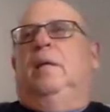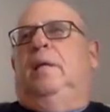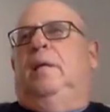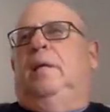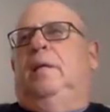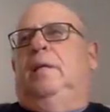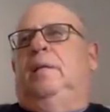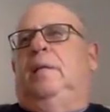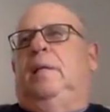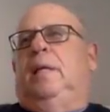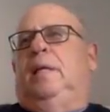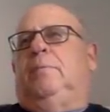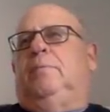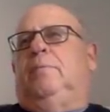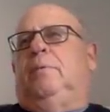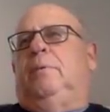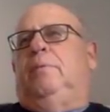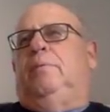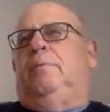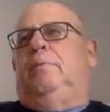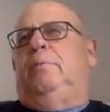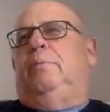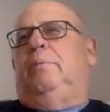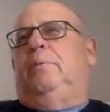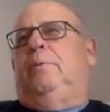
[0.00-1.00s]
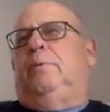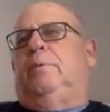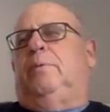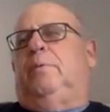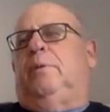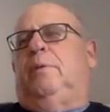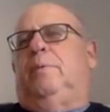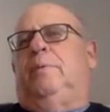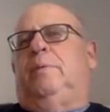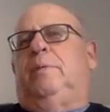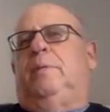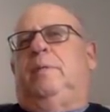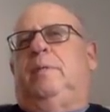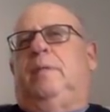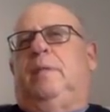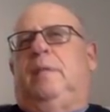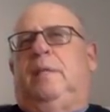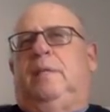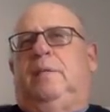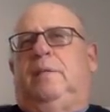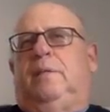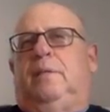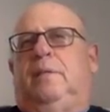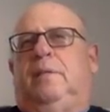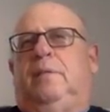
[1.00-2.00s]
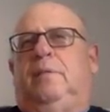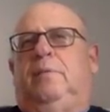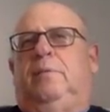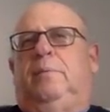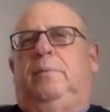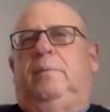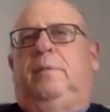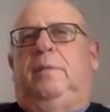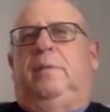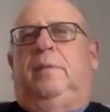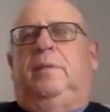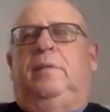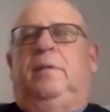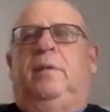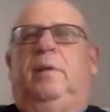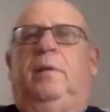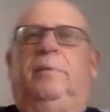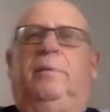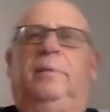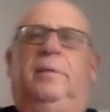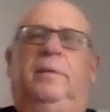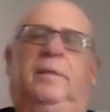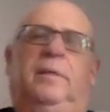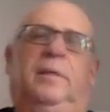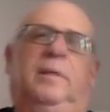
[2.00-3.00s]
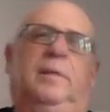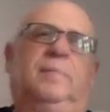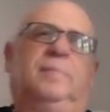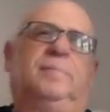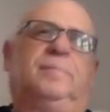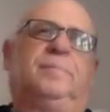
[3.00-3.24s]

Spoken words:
And that's why Rupa Goswami says in the Upadeshamrita